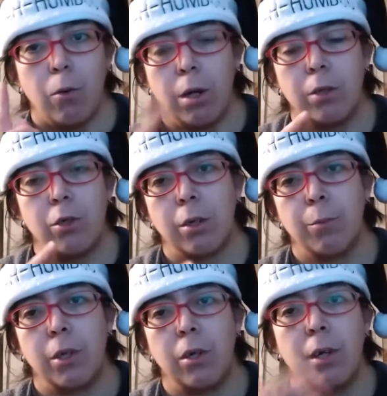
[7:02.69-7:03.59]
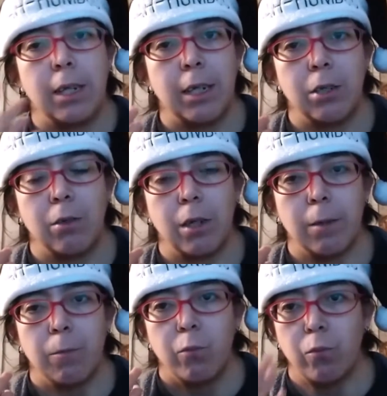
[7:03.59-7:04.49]
or on your computer, and then you
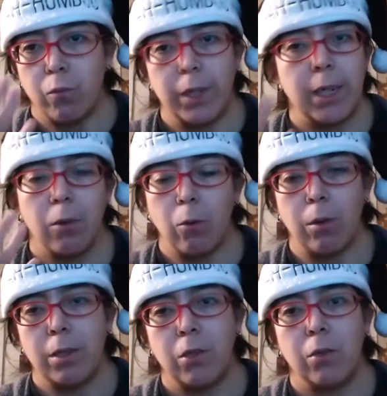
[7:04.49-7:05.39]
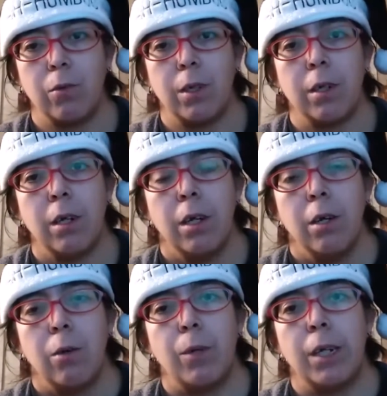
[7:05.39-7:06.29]
can read it or listen to it
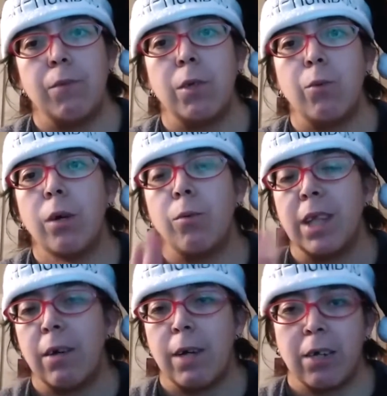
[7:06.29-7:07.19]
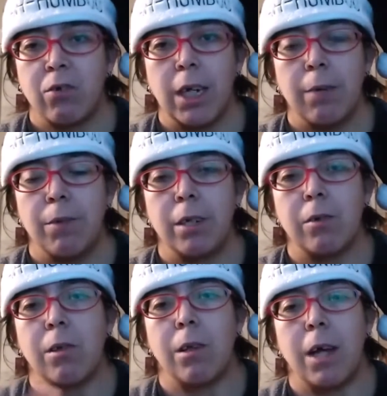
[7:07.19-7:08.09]
whenever you want without actually having to
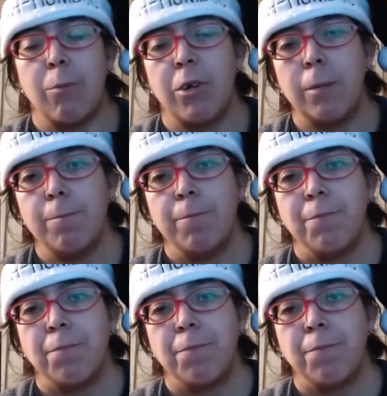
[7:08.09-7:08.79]
go to the library.